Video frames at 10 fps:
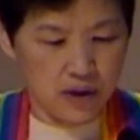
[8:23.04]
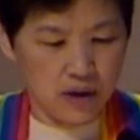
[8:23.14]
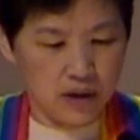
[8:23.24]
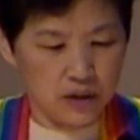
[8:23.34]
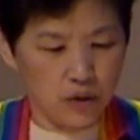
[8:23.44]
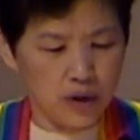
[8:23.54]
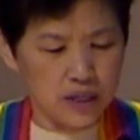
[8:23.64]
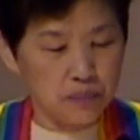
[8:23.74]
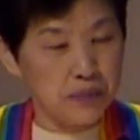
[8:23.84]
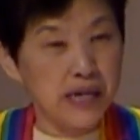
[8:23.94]
So
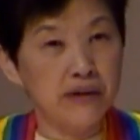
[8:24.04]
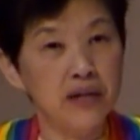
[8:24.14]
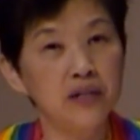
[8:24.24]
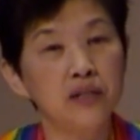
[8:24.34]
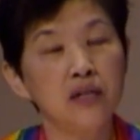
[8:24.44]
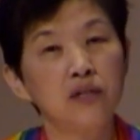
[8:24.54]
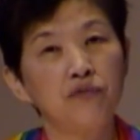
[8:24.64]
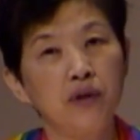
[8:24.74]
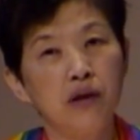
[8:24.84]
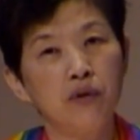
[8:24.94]
experience is
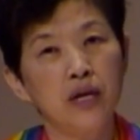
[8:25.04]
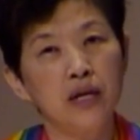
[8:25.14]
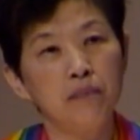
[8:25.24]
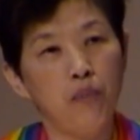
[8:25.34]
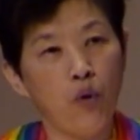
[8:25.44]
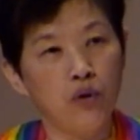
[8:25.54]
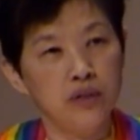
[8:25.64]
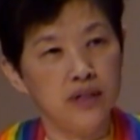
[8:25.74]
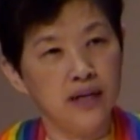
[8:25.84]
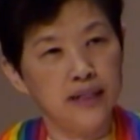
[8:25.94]
very
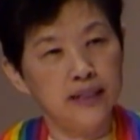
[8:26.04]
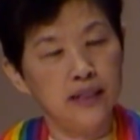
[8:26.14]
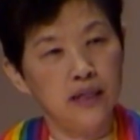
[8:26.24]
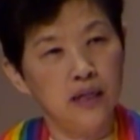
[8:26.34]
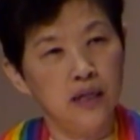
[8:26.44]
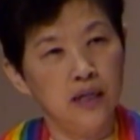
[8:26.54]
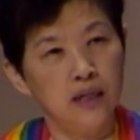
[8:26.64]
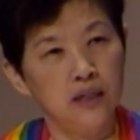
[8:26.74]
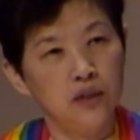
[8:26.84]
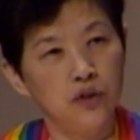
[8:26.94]
important
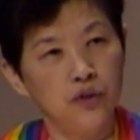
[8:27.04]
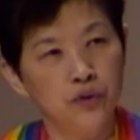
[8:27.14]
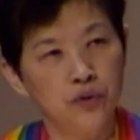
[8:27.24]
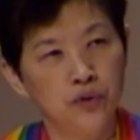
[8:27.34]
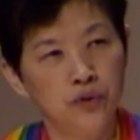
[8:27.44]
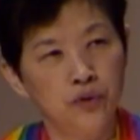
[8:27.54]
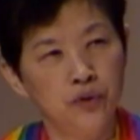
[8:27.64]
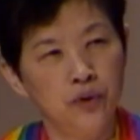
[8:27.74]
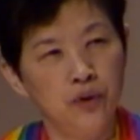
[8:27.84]
to,